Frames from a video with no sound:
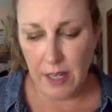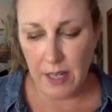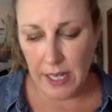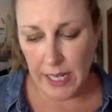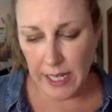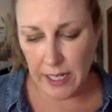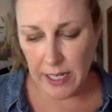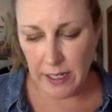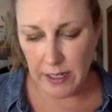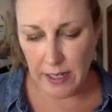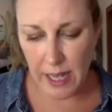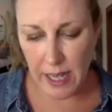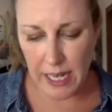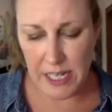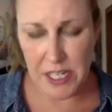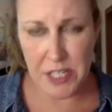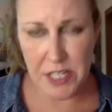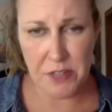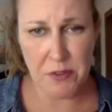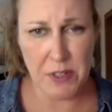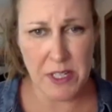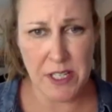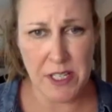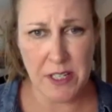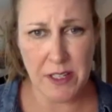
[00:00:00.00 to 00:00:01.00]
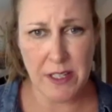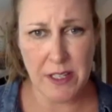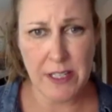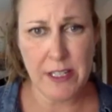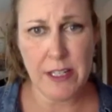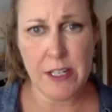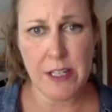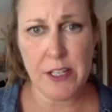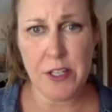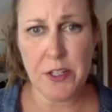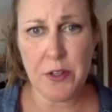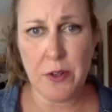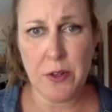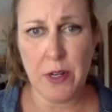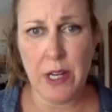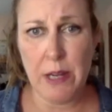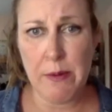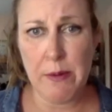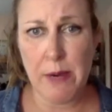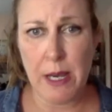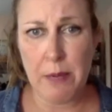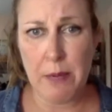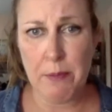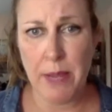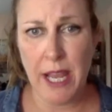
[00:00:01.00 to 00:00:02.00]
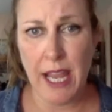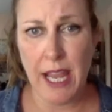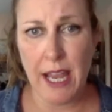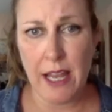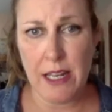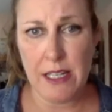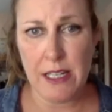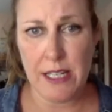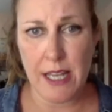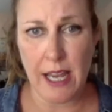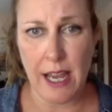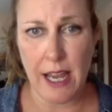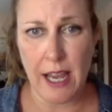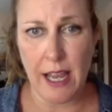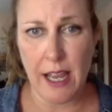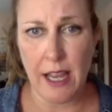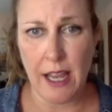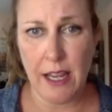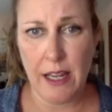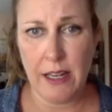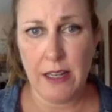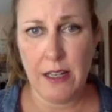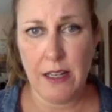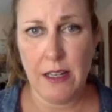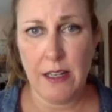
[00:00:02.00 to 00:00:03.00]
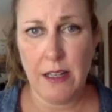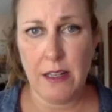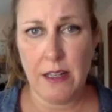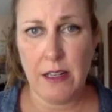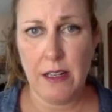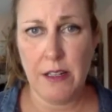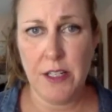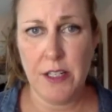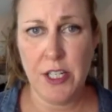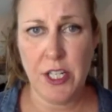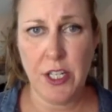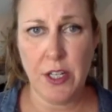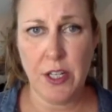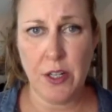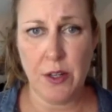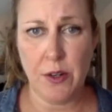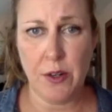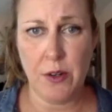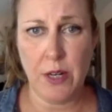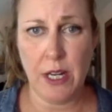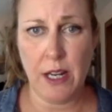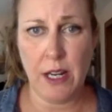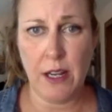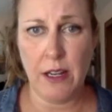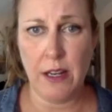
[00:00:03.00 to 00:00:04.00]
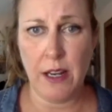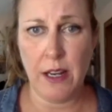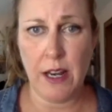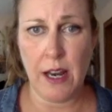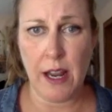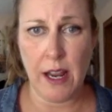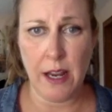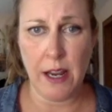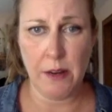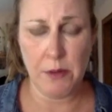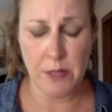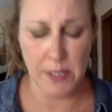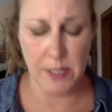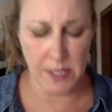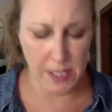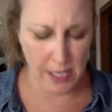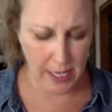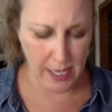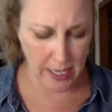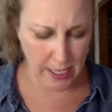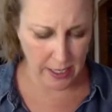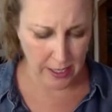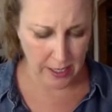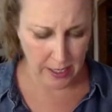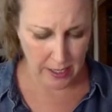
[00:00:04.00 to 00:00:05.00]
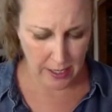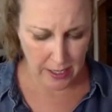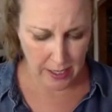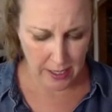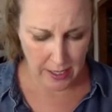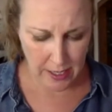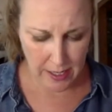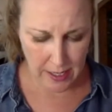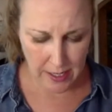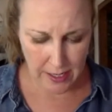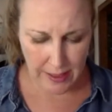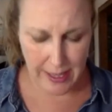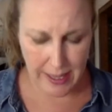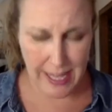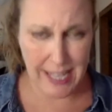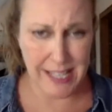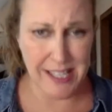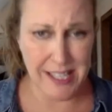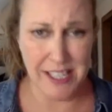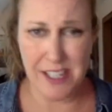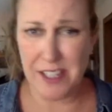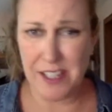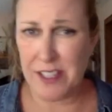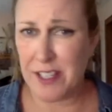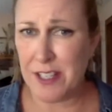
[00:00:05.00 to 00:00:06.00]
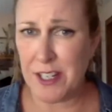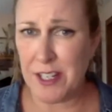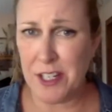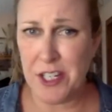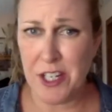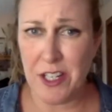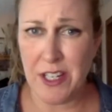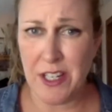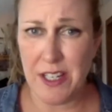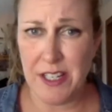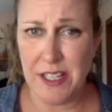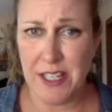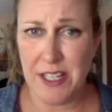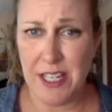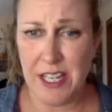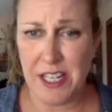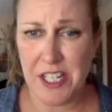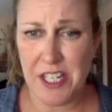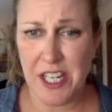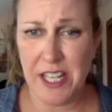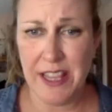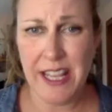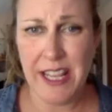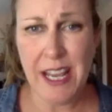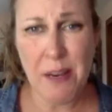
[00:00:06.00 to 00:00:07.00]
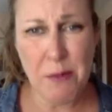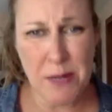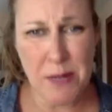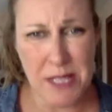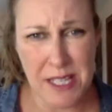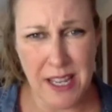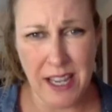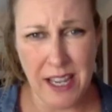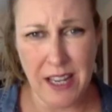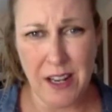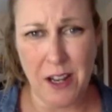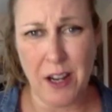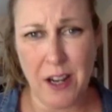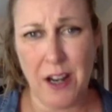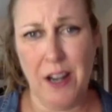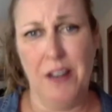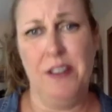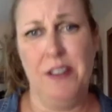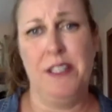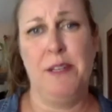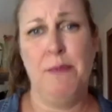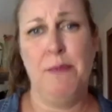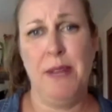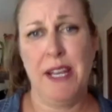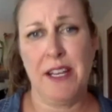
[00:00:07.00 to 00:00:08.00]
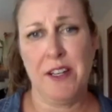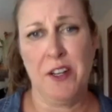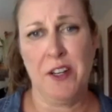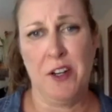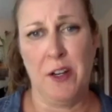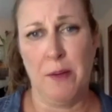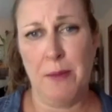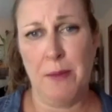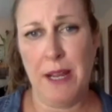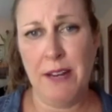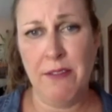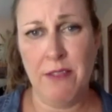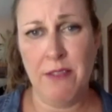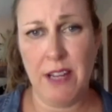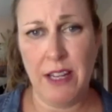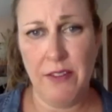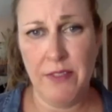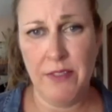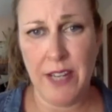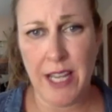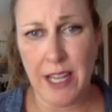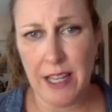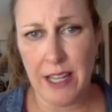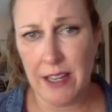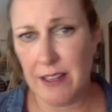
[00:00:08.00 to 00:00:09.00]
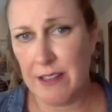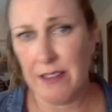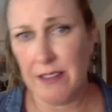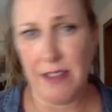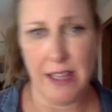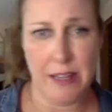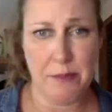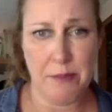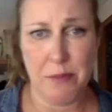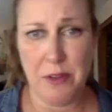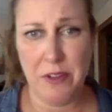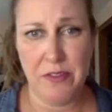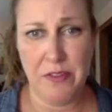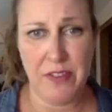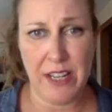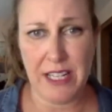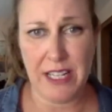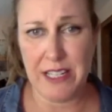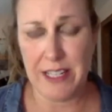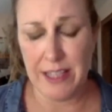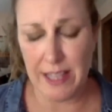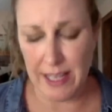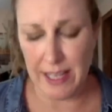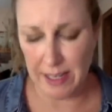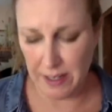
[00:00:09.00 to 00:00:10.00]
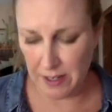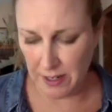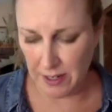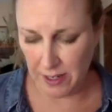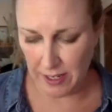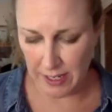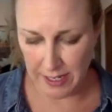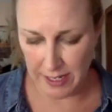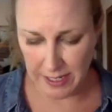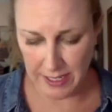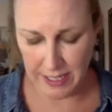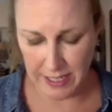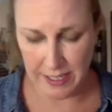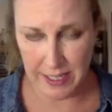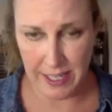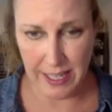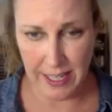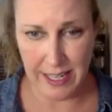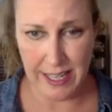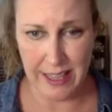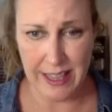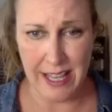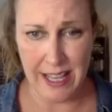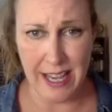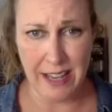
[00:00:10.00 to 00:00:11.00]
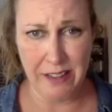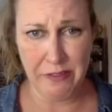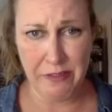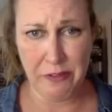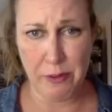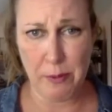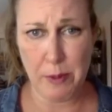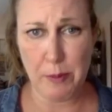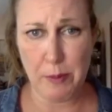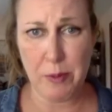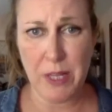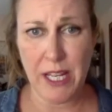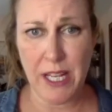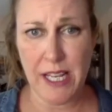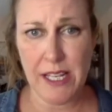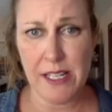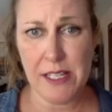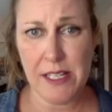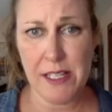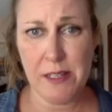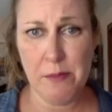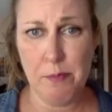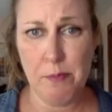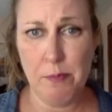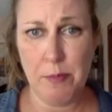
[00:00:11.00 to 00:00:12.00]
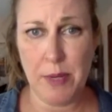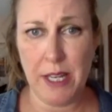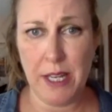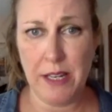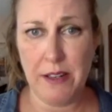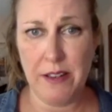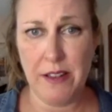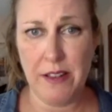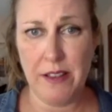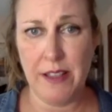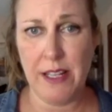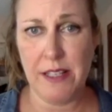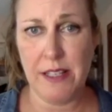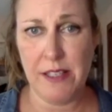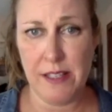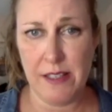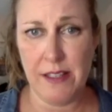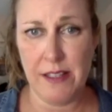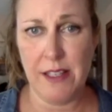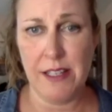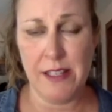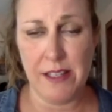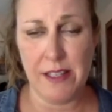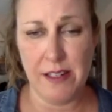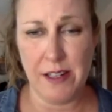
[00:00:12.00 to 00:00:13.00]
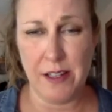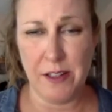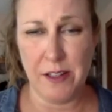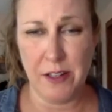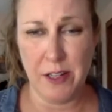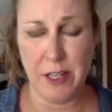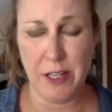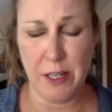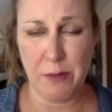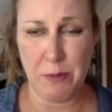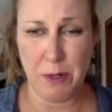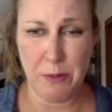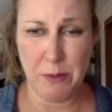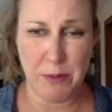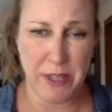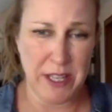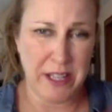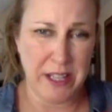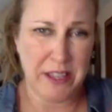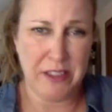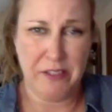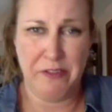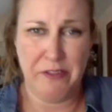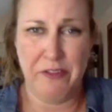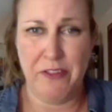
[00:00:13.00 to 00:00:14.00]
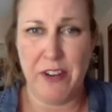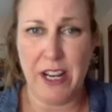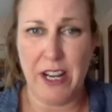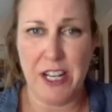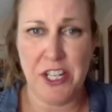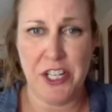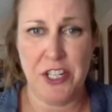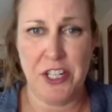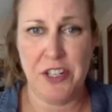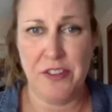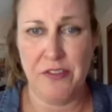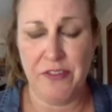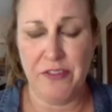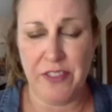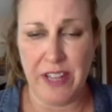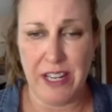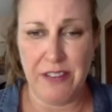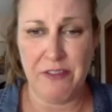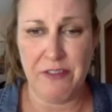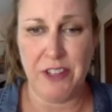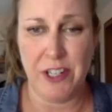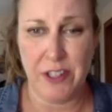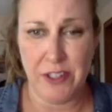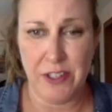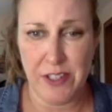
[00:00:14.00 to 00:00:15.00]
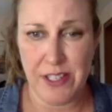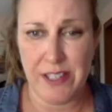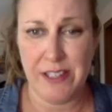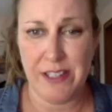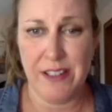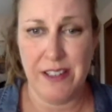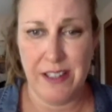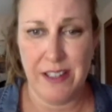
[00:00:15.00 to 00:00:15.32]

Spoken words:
And I just recently did a story about pad thai too, and I was like, that's just such a good dish, and that one's kinda hard to make at home. I've not, like, perfected that at all. I need to get that from a place, but that's another good one with, like, the fresh flavors.